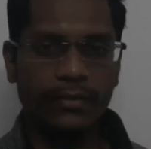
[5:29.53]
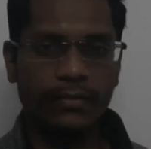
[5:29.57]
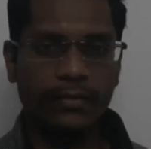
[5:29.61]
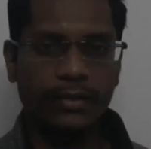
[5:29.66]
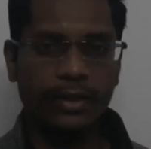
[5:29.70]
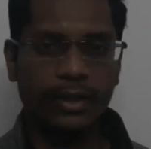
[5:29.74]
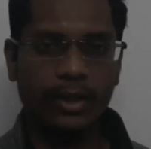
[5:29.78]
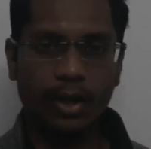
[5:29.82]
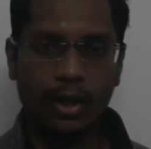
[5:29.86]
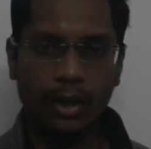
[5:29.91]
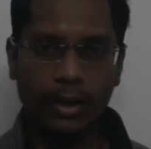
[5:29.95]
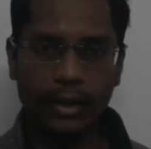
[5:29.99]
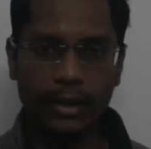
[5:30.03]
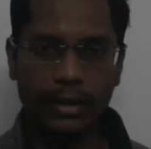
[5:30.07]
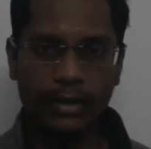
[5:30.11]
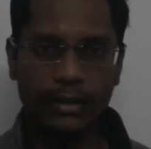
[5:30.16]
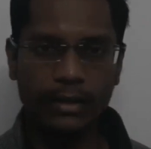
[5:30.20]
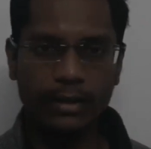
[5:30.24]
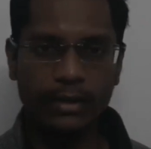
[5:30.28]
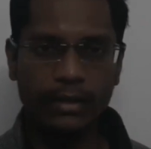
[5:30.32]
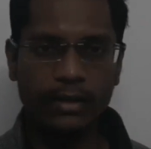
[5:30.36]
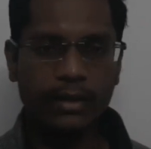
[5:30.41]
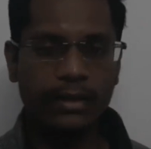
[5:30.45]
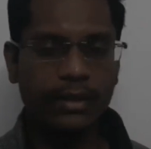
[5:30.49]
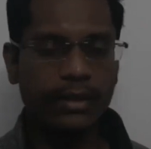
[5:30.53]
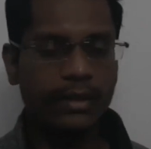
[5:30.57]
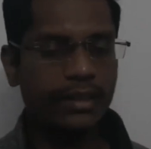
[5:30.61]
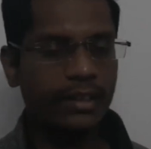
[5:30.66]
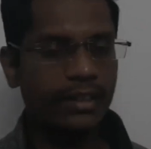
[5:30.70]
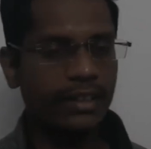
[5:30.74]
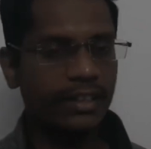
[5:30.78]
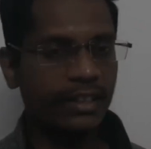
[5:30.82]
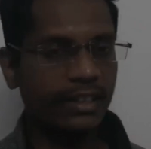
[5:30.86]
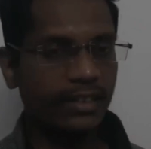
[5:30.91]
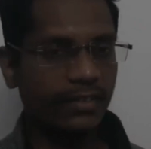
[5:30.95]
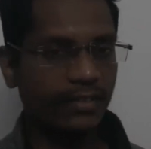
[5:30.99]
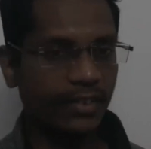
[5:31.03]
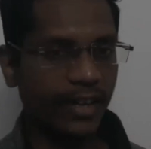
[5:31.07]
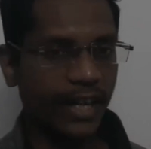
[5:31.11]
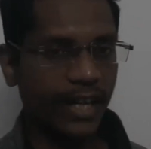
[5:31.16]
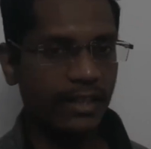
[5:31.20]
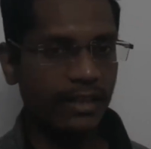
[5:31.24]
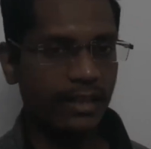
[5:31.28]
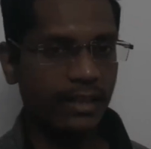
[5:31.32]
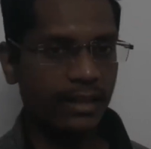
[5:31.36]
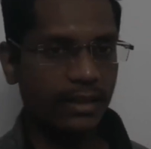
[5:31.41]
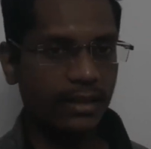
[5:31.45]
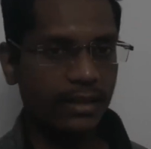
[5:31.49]
We call it
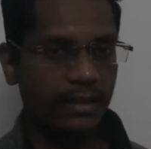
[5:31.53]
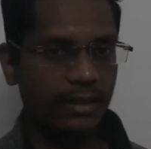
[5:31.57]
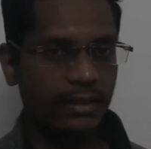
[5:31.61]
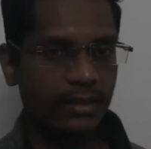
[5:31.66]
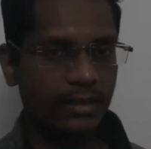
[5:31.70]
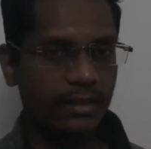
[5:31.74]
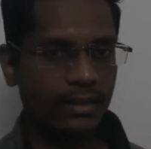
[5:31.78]
reflection.